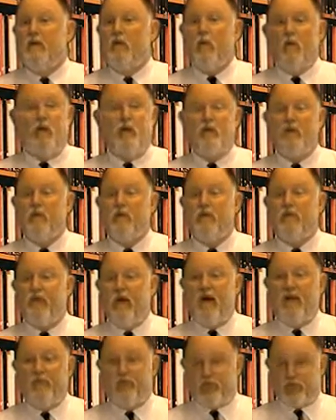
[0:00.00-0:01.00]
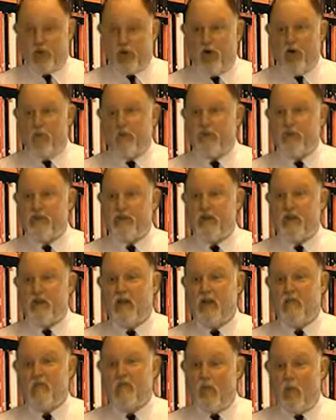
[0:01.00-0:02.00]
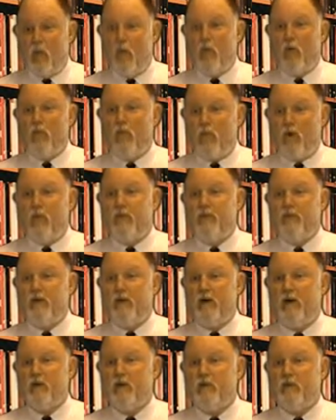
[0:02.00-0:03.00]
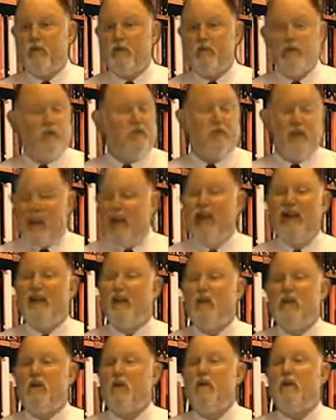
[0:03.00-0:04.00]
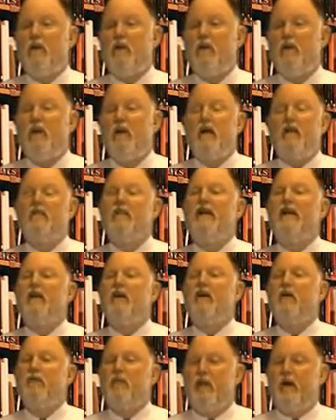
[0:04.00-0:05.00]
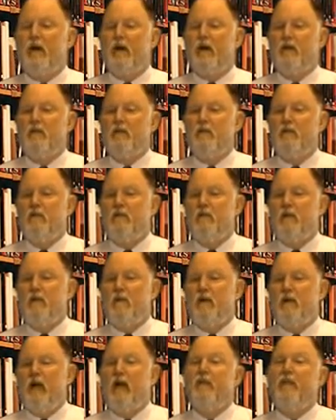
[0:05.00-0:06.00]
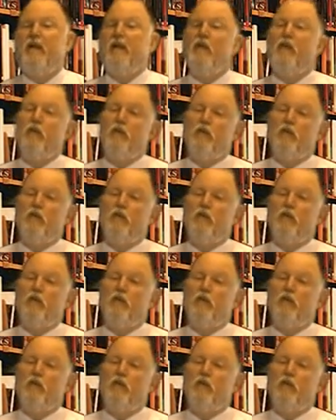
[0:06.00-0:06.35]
where you're going to find 30% more raw materials. You can't do it. They know that. And they know